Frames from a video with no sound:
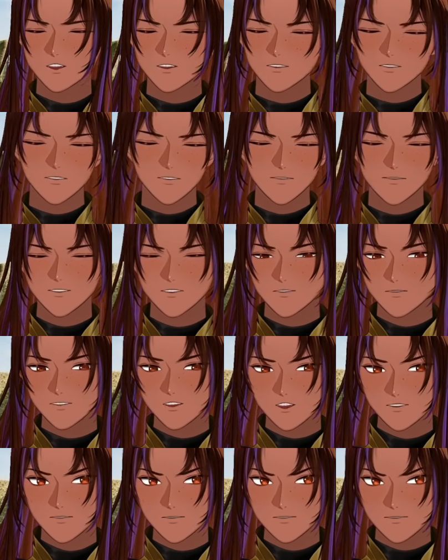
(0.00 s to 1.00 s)
to be
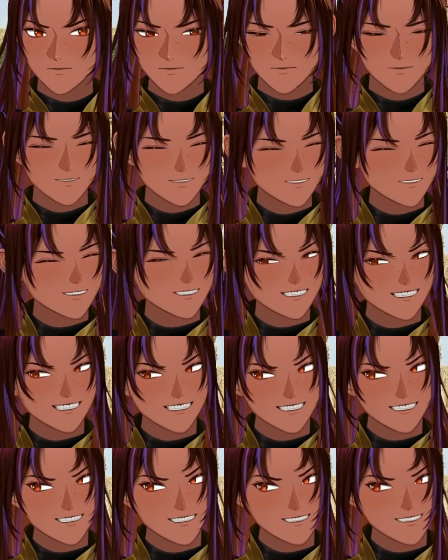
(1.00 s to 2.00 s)
primal.
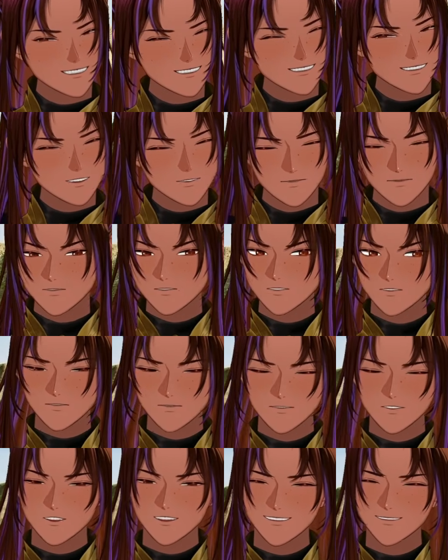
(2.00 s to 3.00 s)
I'm going to
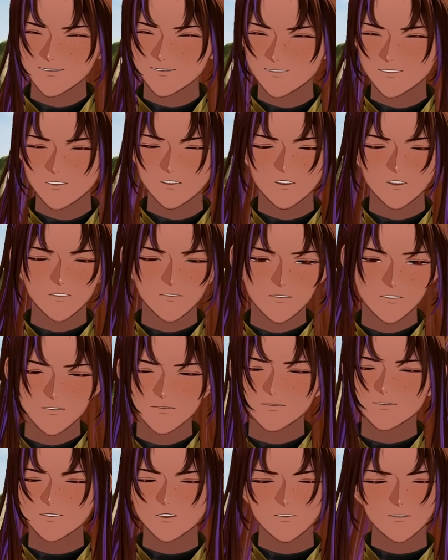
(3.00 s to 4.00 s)
be honest, unless you have a
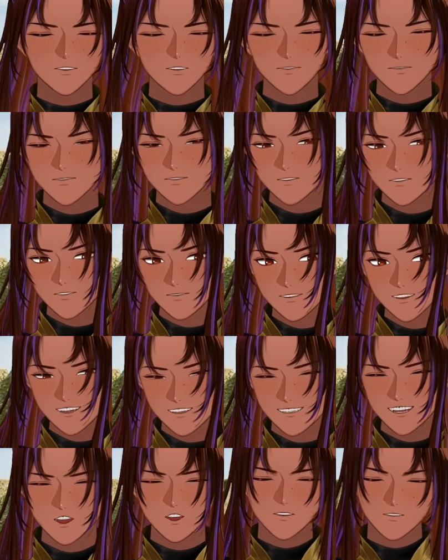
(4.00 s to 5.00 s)
specific build in
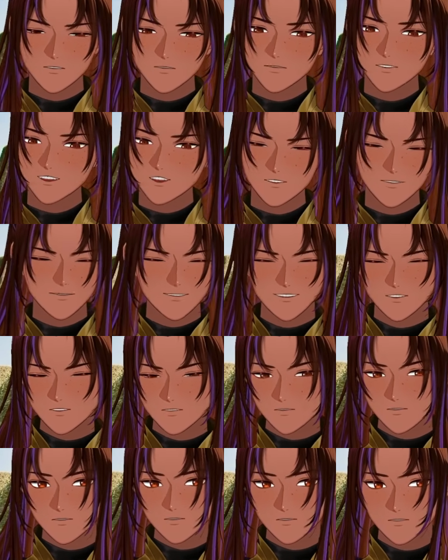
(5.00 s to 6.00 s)
mind, I would recommend
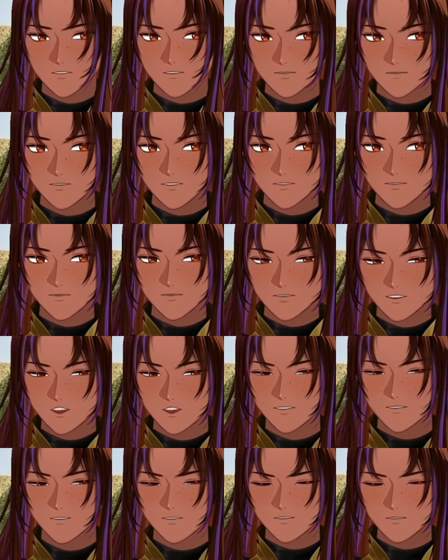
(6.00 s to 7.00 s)
Druid over a
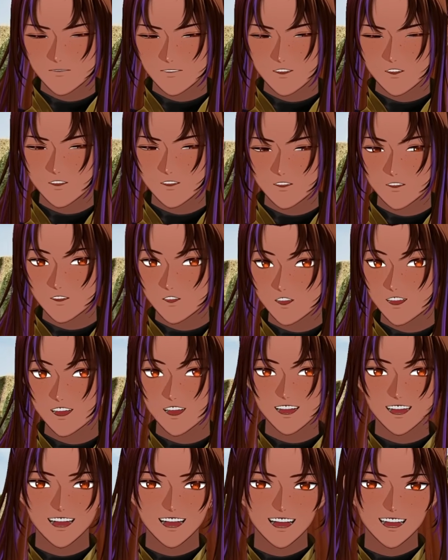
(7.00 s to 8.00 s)
primal witch.
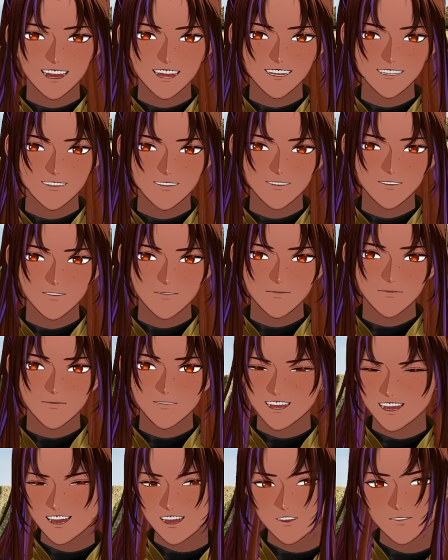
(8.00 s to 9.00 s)
And
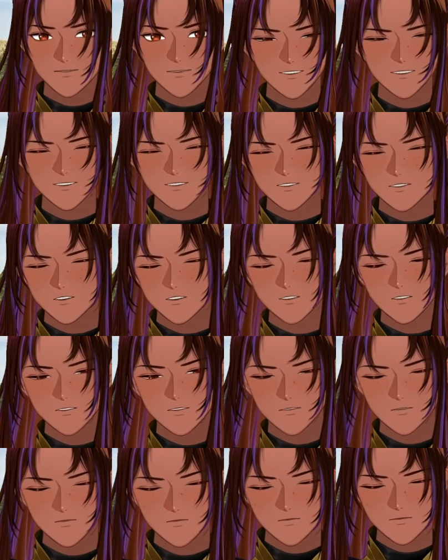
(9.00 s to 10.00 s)
Animist,
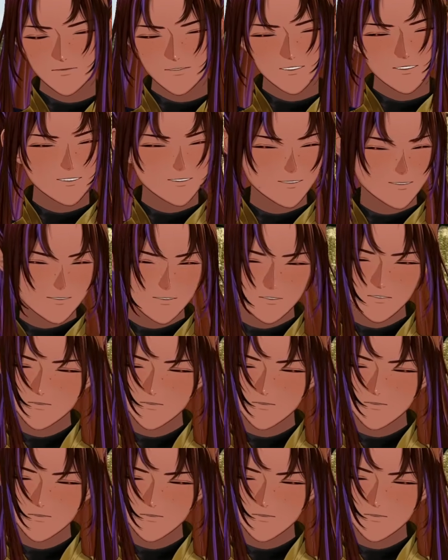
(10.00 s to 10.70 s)
who is,